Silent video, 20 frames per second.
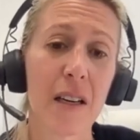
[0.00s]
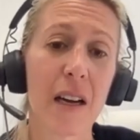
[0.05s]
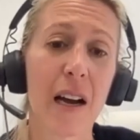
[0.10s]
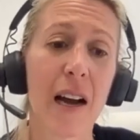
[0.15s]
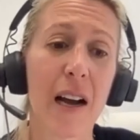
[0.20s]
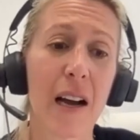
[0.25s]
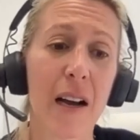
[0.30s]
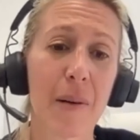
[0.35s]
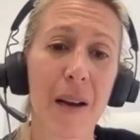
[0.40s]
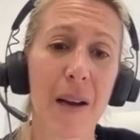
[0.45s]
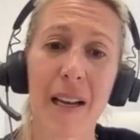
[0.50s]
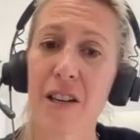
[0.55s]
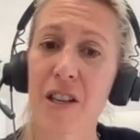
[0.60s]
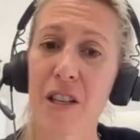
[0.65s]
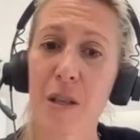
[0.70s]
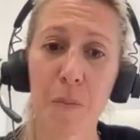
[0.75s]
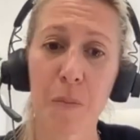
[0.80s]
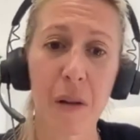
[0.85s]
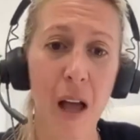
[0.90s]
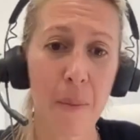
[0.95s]
um, i could
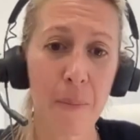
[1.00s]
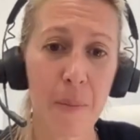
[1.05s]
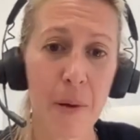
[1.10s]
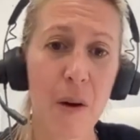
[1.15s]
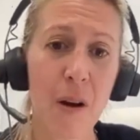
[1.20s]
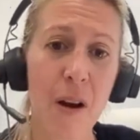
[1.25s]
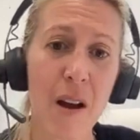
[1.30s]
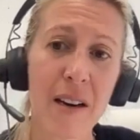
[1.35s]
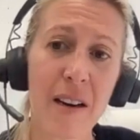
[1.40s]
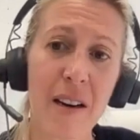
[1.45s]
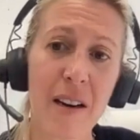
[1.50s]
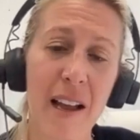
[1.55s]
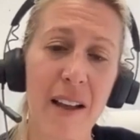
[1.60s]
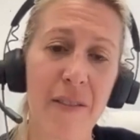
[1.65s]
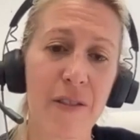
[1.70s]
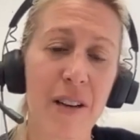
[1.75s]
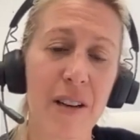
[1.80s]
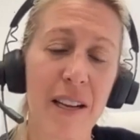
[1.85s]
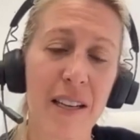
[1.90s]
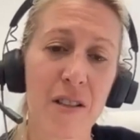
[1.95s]
just plop it on and i have
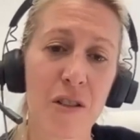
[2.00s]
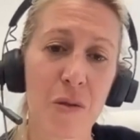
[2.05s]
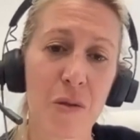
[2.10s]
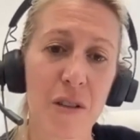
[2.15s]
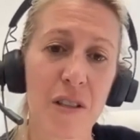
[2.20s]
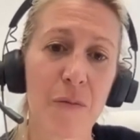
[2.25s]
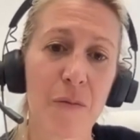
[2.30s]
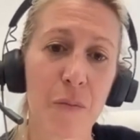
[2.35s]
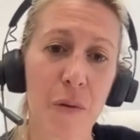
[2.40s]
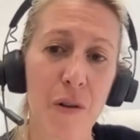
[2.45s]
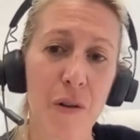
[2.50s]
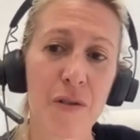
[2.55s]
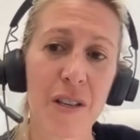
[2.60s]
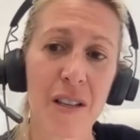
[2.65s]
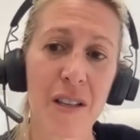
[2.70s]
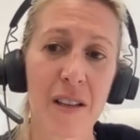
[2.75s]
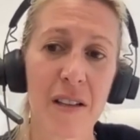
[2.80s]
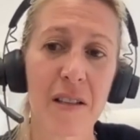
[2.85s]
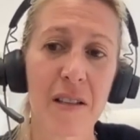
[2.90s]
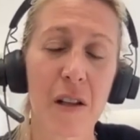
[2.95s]
a nice source of
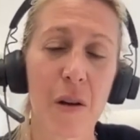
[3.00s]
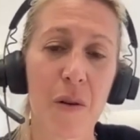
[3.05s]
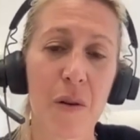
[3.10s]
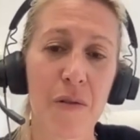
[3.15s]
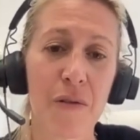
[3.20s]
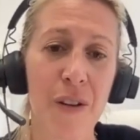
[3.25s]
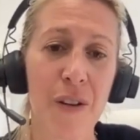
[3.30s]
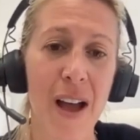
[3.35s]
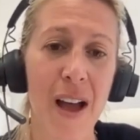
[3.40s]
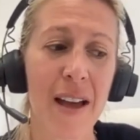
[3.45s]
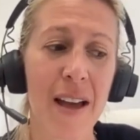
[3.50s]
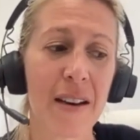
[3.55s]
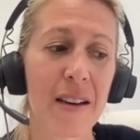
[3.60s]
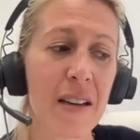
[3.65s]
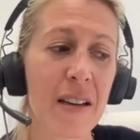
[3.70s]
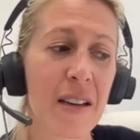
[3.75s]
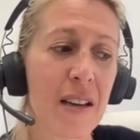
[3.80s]
protein that's low in fat